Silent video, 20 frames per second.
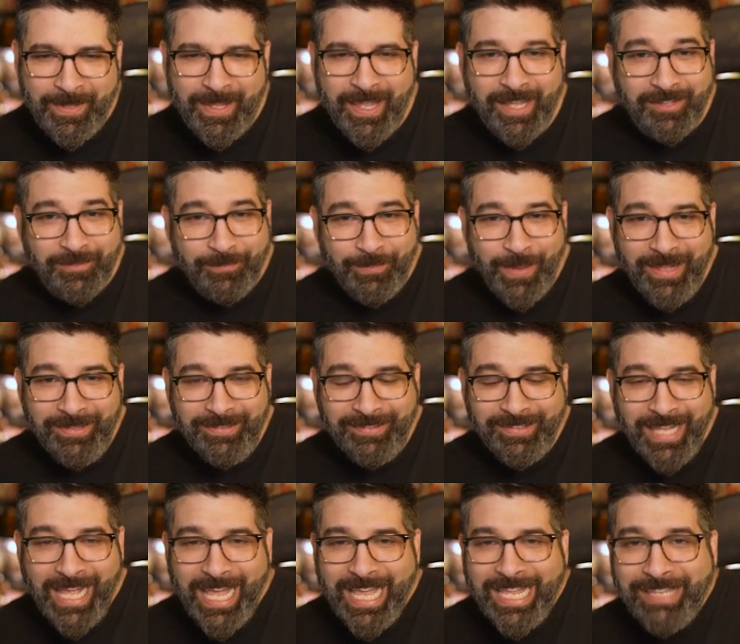
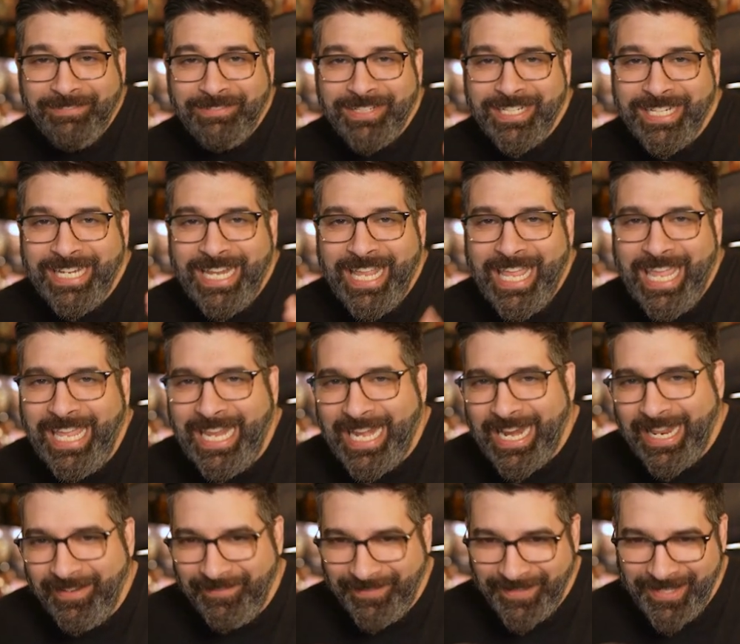Expense, I give it an 8
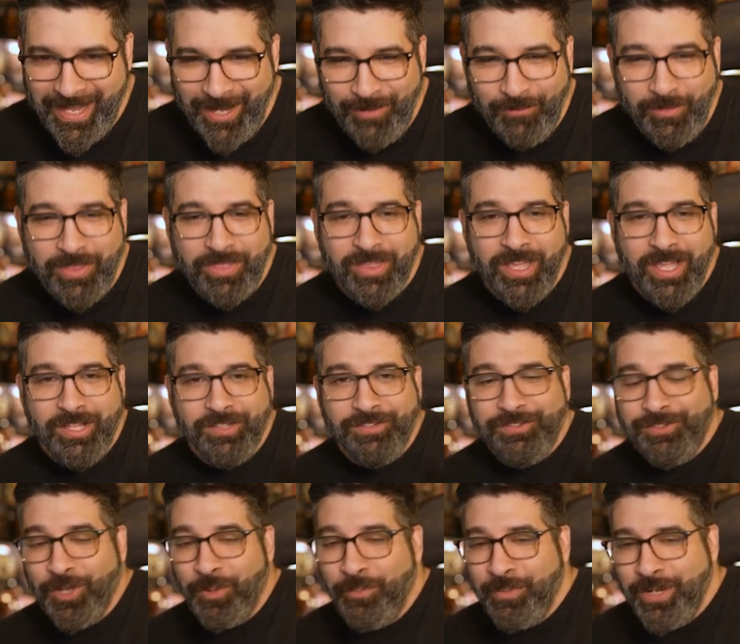out of 10. With
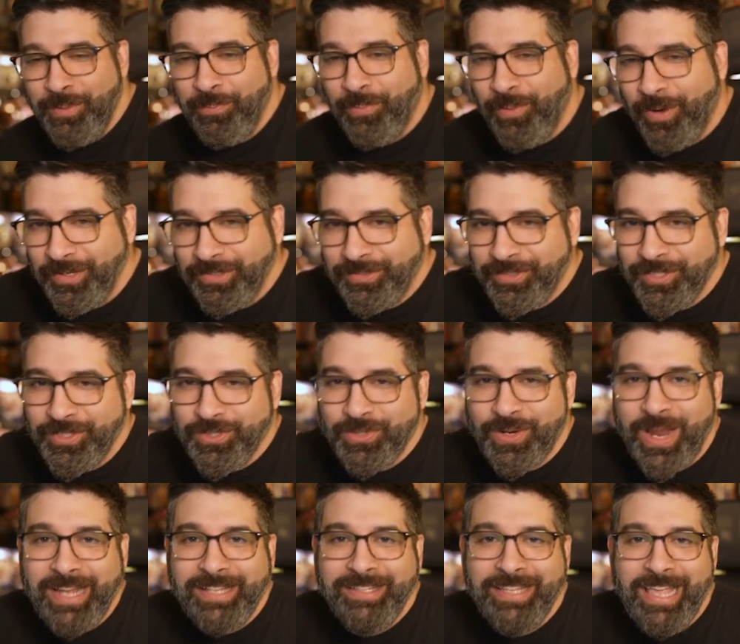so many parts to
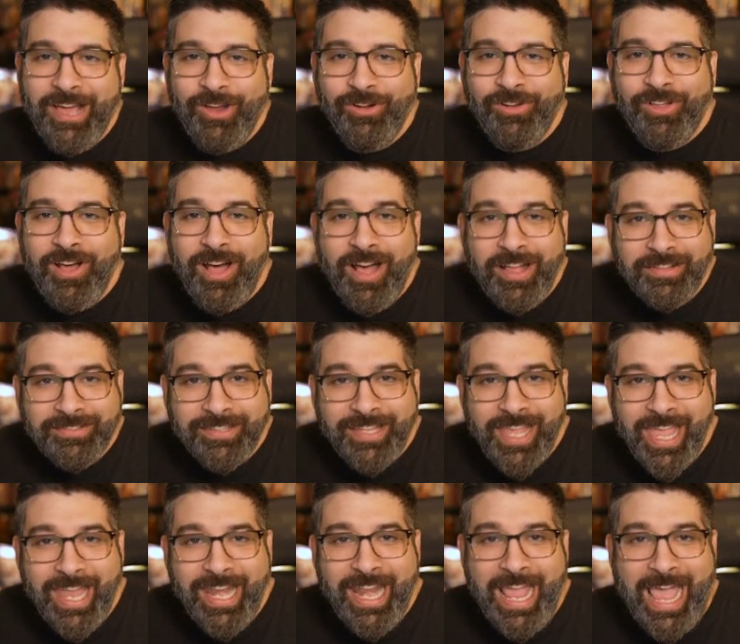track down, costs
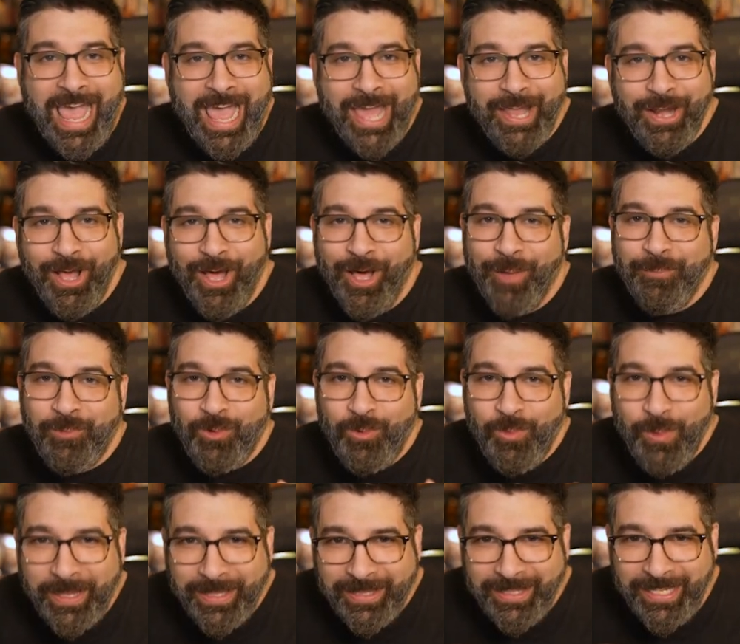can add up
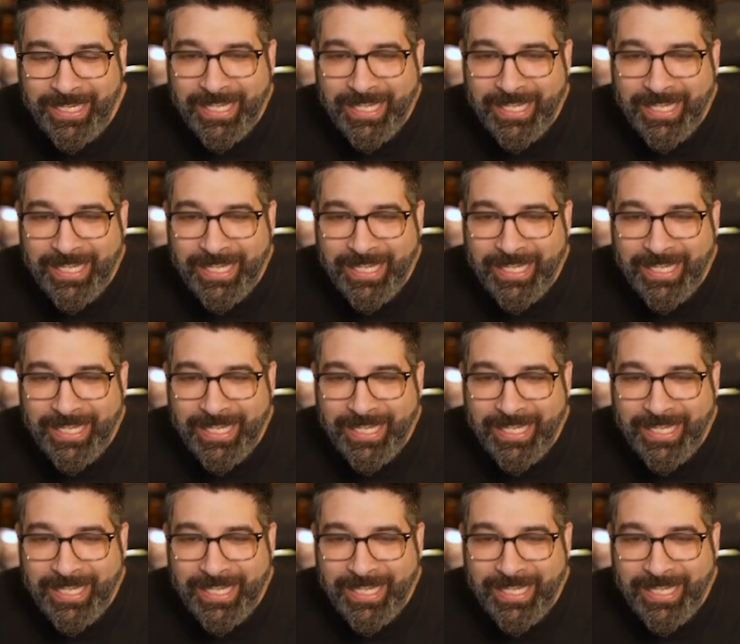quickly.